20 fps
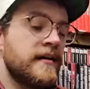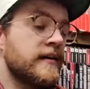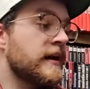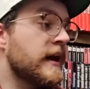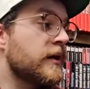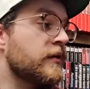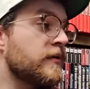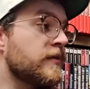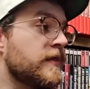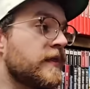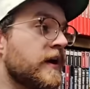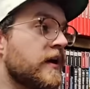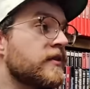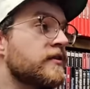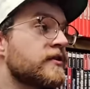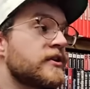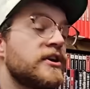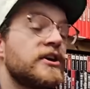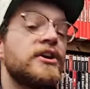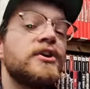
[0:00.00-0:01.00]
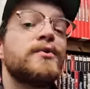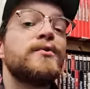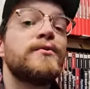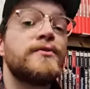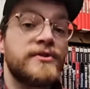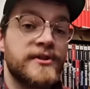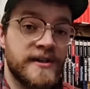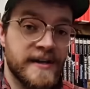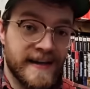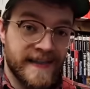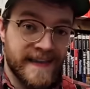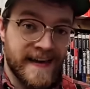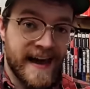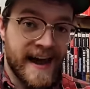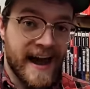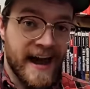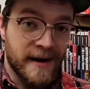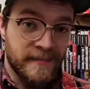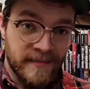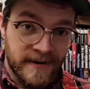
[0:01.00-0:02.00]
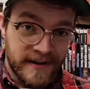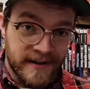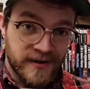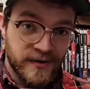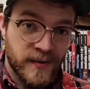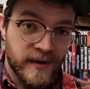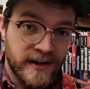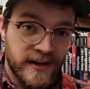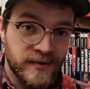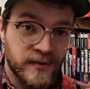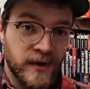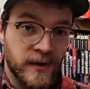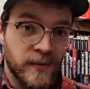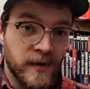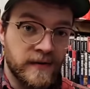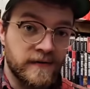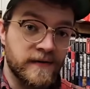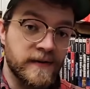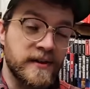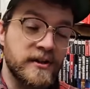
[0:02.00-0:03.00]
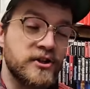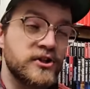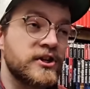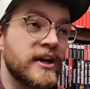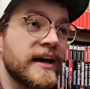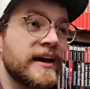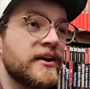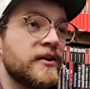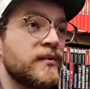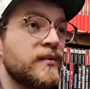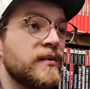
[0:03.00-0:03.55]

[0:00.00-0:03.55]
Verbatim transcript: Now, the other huge thing that happened in 2021 for the channel